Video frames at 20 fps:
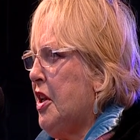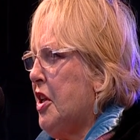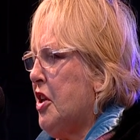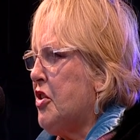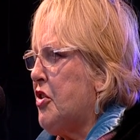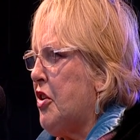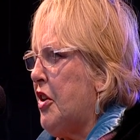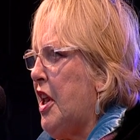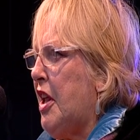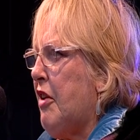
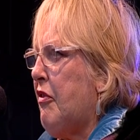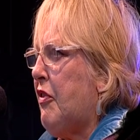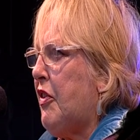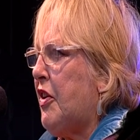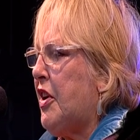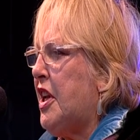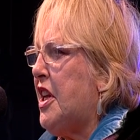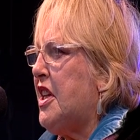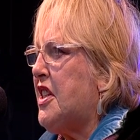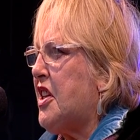So therefore,
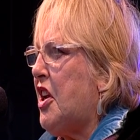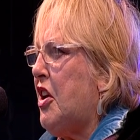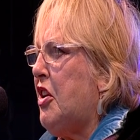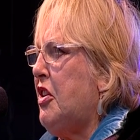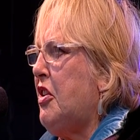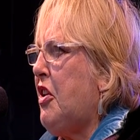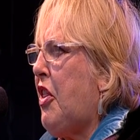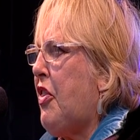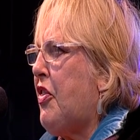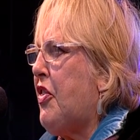it's
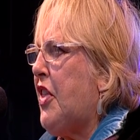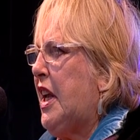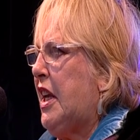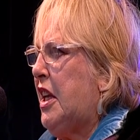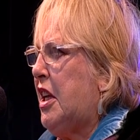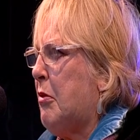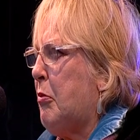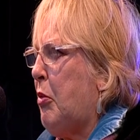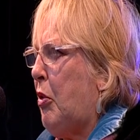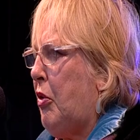
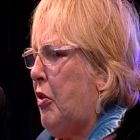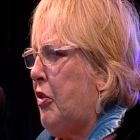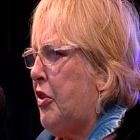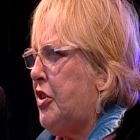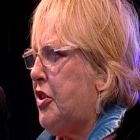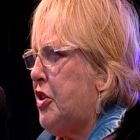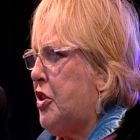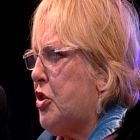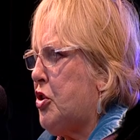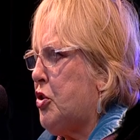unthinkable
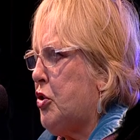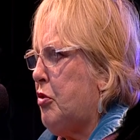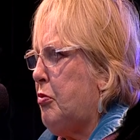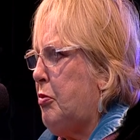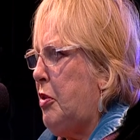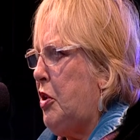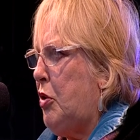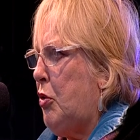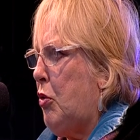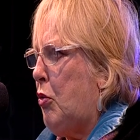that it should
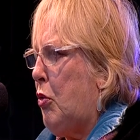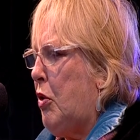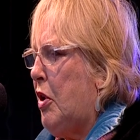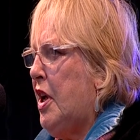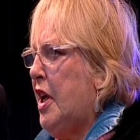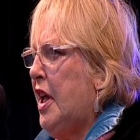be no.